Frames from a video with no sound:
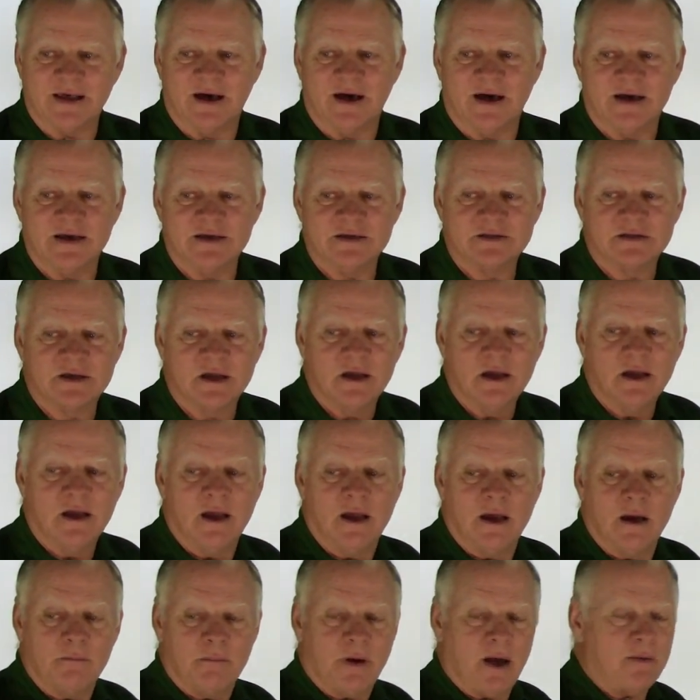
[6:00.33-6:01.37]
does,
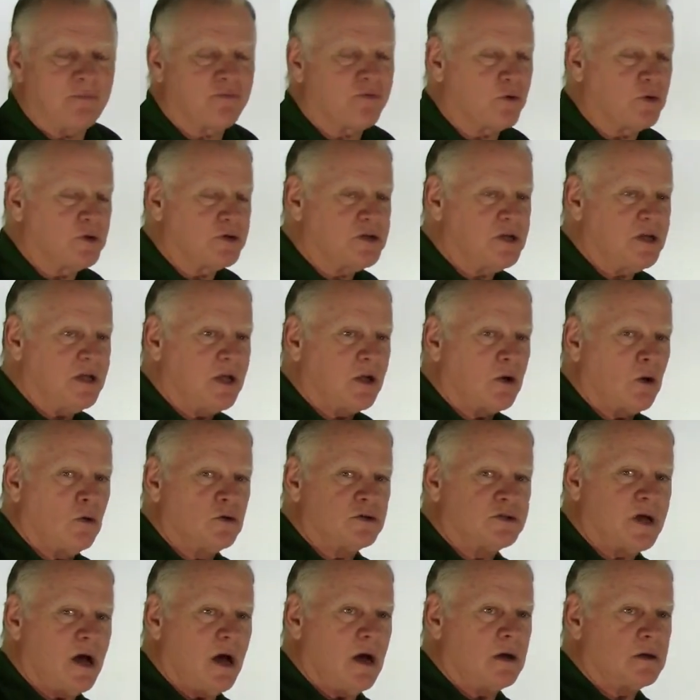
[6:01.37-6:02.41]
pipe 13
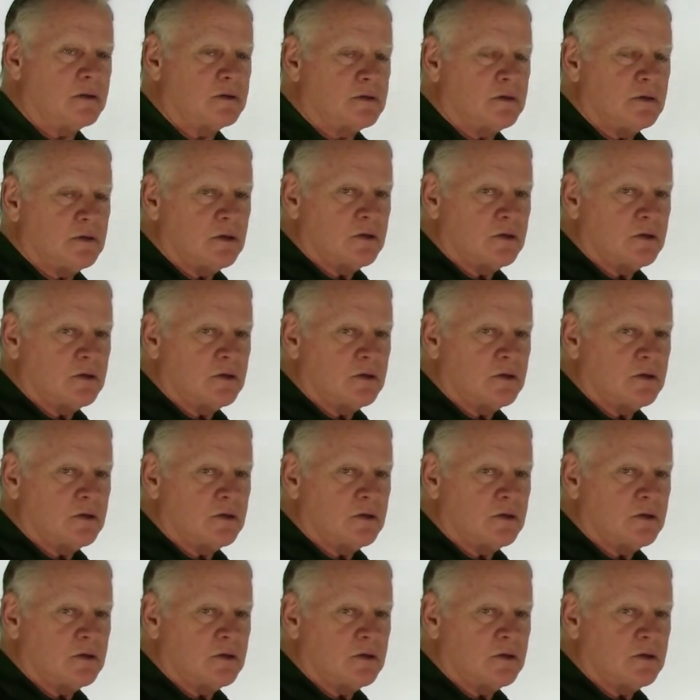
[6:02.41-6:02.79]
goes out